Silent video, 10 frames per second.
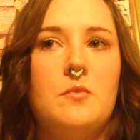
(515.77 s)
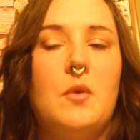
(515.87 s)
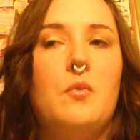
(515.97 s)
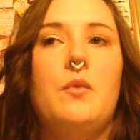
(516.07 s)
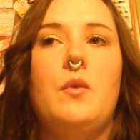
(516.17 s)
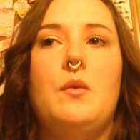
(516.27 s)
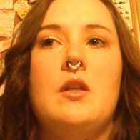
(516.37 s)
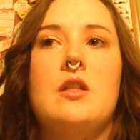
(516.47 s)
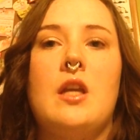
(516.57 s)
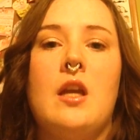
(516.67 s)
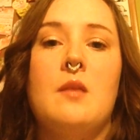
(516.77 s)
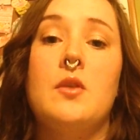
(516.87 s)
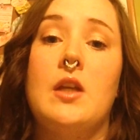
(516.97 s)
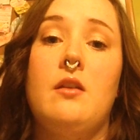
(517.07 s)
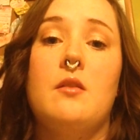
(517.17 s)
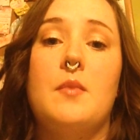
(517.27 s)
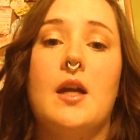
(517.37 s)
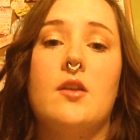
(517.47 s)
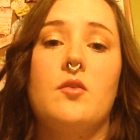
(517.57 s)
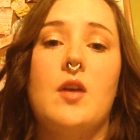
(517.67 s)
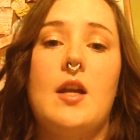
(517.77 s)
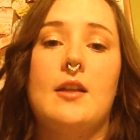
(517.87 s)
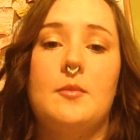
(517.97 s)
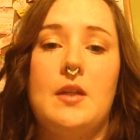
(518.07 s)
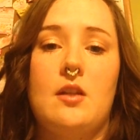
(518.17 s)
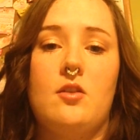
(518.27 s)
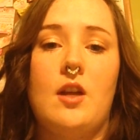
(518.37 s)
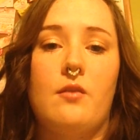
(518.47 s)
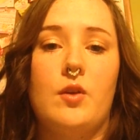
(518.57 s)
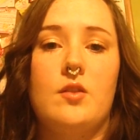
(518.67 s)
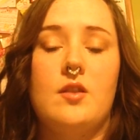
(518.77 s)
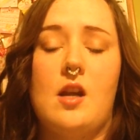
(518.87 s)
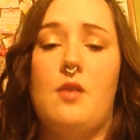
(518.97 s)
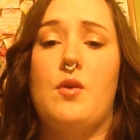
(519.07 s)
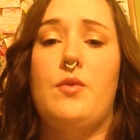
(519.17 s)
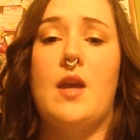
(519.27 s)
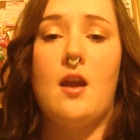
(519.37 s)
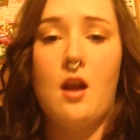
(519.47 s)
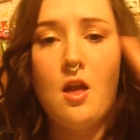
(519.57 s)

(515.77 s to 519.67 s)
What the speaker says: but when we went to Animal Kingdom, I got to ride Expedition Everest, and I rode that